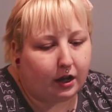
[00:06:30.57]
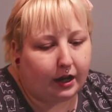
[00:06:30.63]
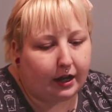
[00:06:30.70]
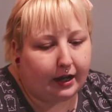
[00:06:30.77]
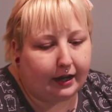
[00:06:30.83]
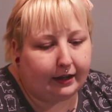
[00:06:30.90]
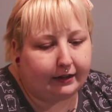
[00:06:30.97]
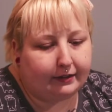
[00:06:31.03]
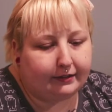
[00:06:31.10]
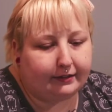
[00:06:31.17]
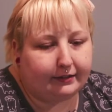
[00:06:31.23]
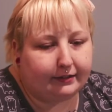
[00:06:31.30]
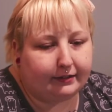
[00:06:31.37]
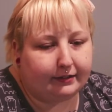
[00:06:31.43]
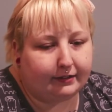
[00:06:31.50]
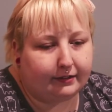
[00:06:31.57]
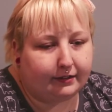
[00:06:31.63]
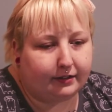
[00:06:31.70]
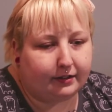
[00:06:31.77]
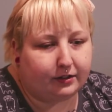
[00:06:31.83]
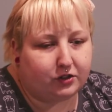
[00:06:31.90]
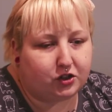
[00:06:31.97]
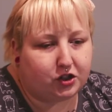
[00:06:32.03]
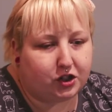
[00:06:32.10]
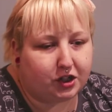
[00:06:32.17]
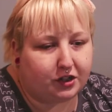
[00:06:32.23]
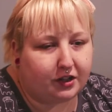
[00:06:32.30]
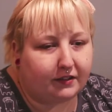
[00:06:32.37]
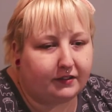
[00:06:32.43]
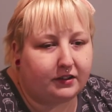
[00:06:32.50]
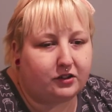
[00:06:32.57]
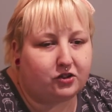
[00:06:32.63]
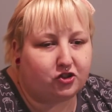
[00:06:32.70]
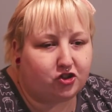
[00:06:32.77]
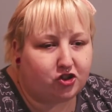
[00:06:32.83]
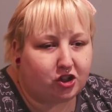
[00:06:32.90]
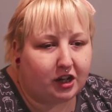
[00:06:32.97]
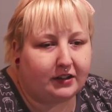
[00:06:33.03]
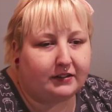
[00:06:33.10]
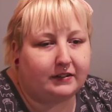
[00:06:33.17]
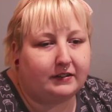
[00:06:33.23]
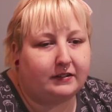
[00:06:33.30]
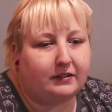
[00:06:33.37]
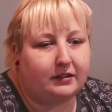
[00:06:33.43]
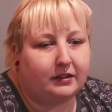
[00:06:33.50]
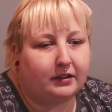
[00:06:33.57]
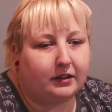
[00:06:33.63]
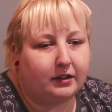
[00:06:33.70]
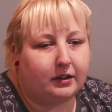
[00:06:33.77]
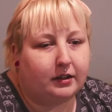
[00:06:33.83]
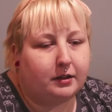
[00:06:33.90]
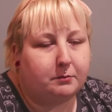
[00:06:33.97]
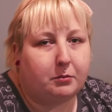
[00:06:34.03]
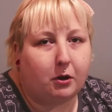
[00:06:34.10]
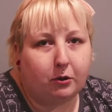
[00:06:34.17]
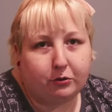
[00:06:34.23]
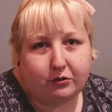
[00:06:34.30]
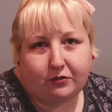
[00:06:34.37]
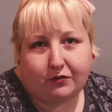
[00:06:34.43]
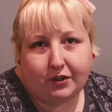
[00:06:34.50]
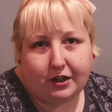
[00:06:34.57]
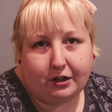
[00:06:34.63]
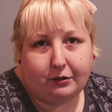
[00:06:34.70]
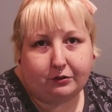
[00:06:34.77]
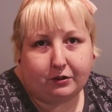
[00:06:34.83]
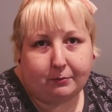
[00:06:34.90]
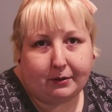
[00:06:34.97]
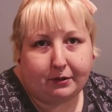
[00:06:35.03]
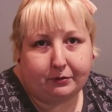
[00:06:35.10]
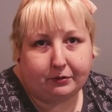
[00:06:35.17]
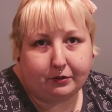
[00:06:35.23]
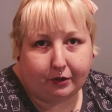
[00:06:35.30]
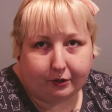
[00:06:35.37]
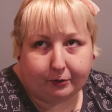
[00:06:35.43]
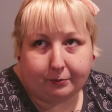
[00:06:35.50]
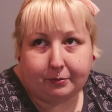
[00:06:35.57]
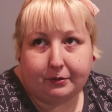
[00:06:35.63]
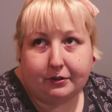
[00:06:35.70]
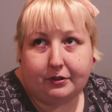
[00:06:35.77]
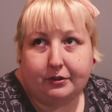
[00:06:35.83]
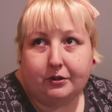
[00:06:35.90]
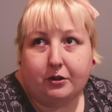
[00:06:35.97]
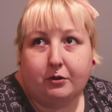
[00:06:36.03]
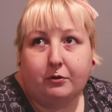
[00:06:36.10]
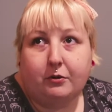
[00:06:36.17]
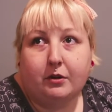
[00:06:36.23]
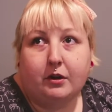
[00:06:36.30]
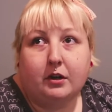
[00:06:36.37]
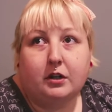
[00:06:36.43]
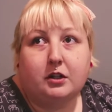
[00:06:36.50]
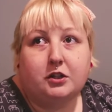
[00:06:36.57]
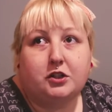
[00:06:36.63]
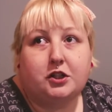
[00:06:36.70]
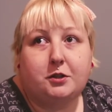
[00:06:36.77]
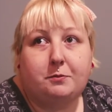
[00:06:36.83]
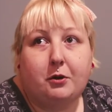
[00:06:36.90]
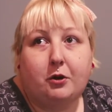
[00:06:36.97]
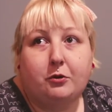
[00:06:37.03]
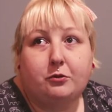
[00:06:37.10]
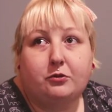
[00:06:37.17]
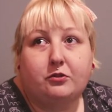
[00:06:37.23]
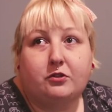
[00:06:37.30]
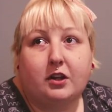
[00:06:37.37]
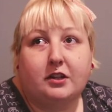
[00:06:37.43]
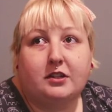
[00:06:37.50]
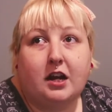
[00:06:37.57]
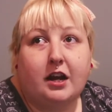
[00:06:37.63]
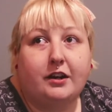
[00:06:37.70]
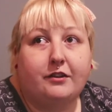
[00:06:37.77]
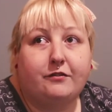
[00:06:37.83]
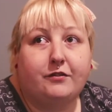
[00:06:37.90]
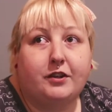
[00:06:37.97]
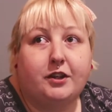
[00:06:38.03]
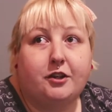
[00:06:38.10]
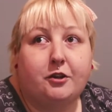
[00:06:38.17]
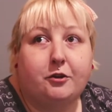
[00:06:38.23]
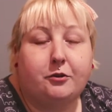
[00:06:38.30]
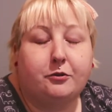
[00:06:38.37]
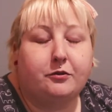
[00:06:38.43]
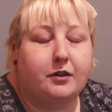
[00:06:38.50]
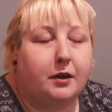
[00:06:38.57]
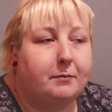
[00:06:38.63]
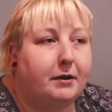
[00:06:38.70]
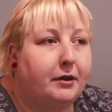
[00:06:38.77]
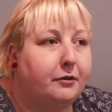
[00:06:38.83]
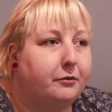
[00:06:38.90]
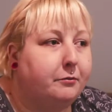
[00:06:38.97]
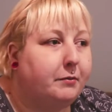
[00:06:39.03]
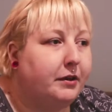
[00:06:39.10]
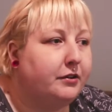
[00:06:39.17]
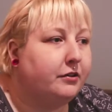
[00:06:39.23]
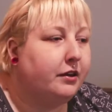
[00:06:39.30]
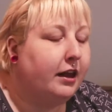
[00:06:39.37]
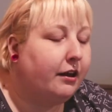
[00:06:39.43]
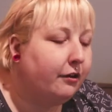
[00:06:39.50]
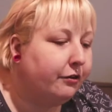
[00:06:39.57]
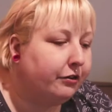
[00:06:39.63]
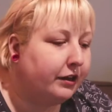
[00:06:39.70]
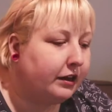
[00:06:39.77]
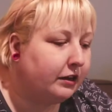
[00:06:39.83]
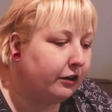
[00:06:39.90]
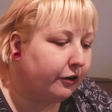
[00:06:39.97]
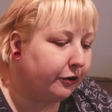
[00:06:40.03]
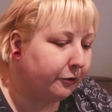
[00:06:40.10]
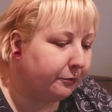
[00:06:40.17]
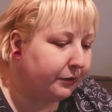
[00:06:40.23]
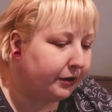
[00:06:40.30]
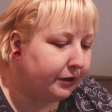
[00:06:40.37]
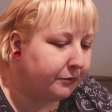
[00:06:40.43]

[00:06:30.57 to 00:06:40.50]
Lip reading: And she doesn't just post videos about LARP, you know, she posts a ton of videos about mental health at LARP,